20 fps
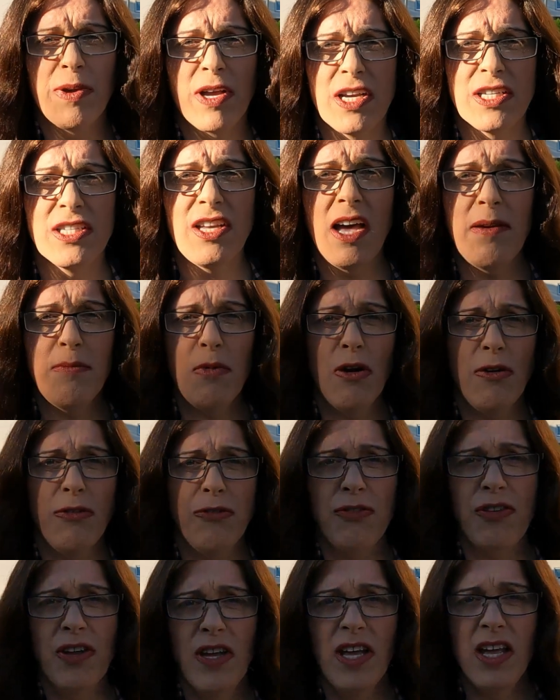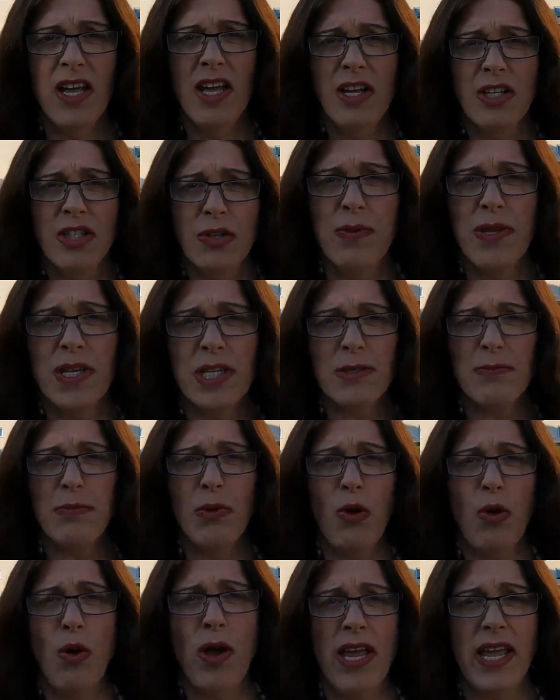because I'm off to
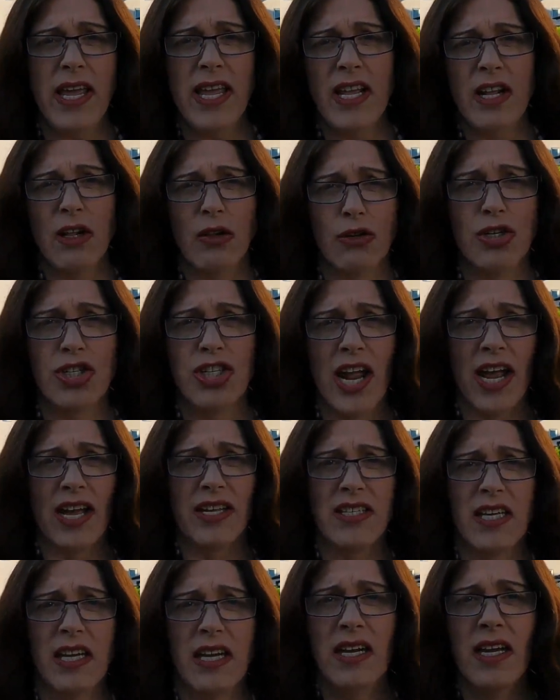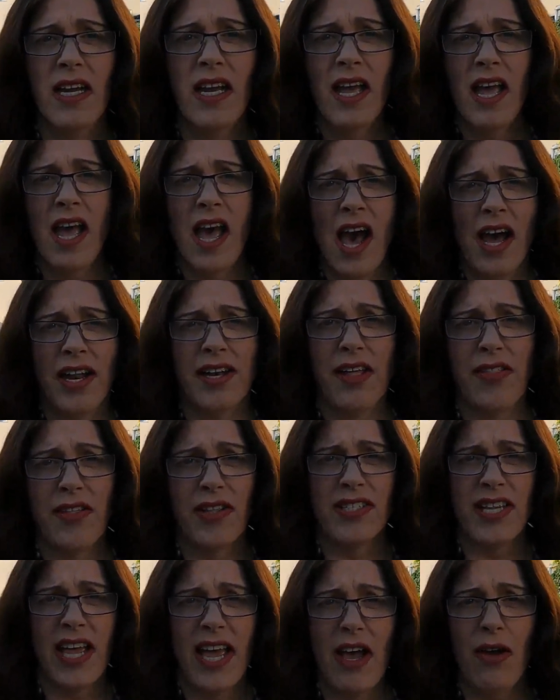explore Ingolstadt, another
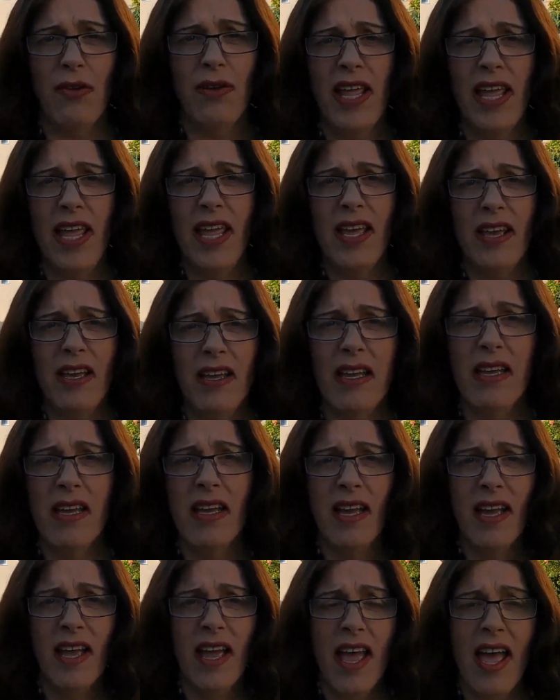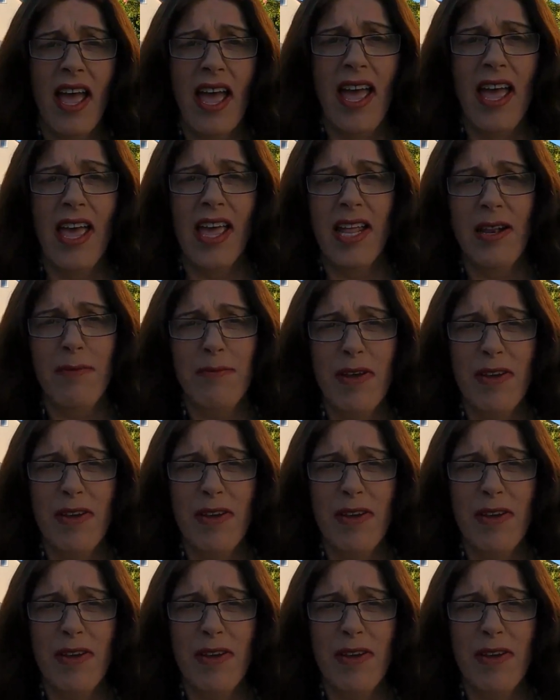town here in